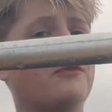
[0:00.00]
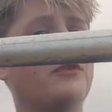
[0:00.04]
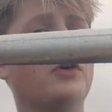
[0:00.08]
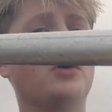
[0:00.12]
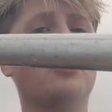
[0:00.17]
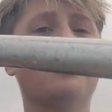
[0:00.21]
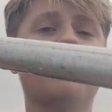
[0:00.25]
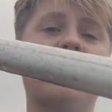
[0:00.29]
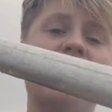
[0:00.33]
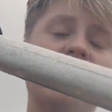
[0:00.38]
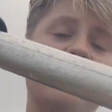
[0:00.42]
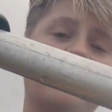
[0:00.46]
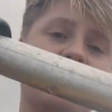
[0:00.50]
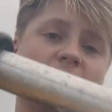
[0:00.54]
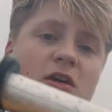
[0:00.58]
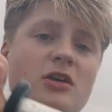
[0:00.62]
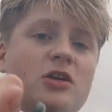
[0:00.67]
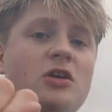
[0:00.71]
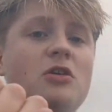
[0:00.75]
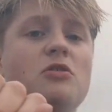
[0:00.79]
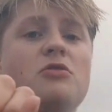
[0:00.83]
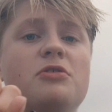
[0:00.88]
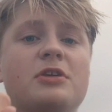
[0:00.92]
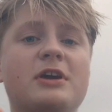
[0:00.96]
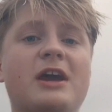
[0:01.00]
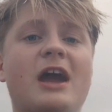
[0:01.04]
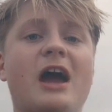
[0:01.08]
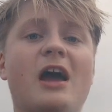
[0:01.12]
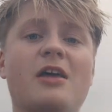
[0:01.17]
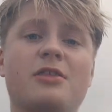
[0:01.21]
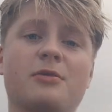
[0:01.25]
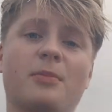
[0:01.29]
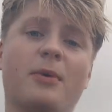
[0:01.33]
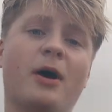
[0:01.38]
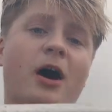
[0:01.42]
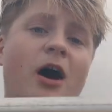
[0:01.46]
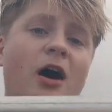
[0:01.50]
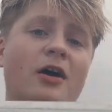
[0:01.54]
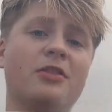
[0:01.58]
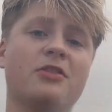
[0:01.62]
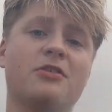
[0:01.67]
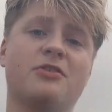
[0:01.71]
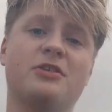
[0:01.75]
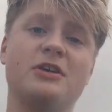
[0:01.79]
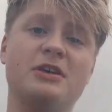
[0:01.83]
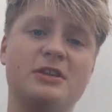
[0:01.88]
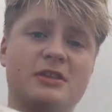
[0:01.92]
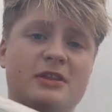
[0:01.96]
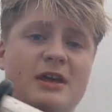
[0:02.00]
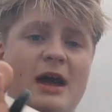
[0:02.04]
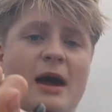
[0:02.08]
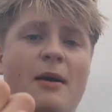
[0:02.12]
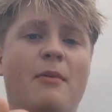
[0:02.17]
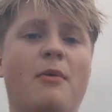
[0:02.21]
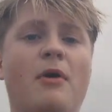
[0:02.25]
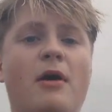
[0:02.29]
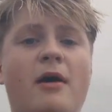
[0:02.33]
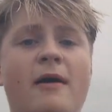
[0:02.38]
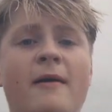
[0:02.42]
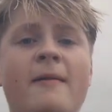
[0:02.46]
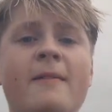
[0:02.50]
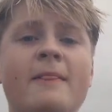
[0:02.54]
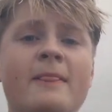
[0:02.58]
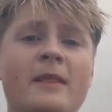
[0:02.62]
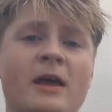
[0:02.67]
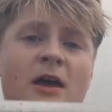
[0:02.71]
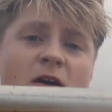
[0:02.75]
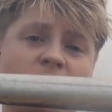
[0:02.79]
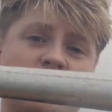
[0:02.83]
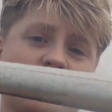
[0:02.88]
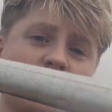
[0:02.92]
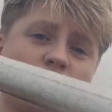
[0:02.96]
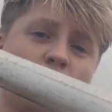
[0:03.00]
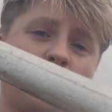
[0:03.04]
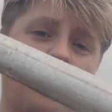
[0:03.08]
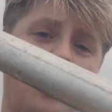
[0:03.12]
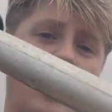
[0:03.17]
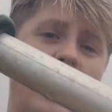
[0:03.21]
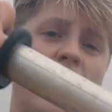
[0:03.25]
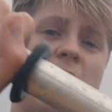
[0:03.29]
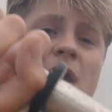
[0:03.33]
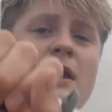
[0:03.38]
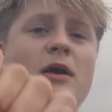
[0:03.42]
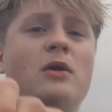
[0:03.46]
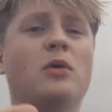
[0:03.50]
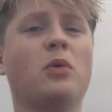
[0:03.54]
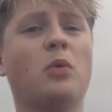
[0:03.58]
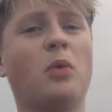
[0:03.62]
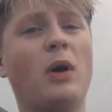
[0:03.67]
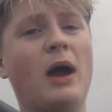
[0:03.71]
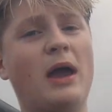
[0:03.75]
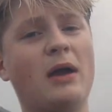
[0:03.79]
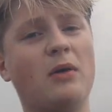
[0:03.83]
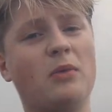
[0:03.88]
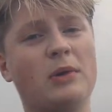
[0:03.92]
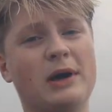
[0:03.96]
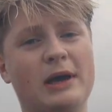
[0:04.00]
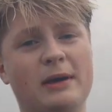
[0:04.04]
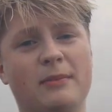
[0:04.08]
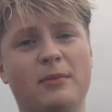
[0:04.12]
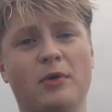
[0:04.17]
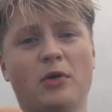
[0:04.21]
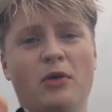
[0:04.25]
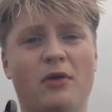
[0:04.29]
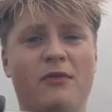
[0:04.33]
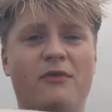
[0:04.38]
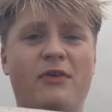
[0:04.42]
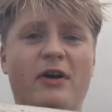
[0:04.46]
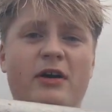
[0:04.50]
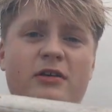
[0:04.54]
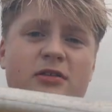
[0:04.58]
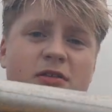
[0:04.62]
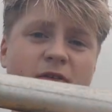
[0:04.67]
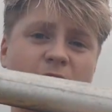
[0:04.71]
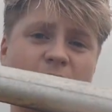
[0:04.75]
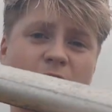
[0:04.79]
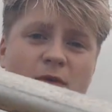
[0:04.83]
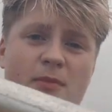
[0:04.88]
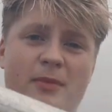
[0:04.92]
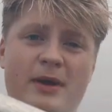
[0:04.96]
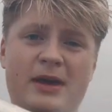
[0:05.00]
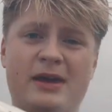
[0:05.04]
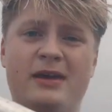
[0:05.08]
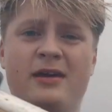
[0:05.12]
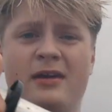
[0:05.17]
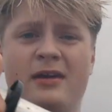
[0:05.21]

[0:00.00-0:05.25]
filmmaker, using it as a behind the scenes camera is just way more effective for me.